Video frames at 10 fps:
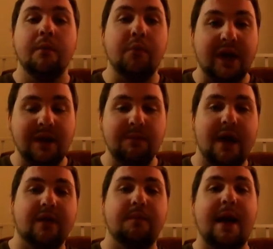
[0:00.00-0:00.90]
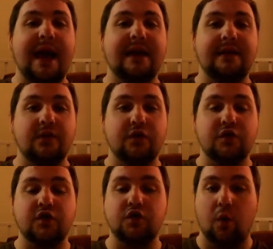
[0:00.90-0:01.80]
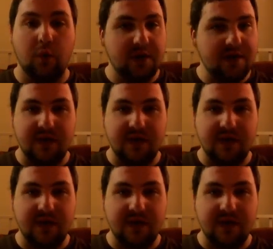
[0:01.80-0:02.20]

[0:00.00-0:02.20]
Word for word: bringing Beth back into the story.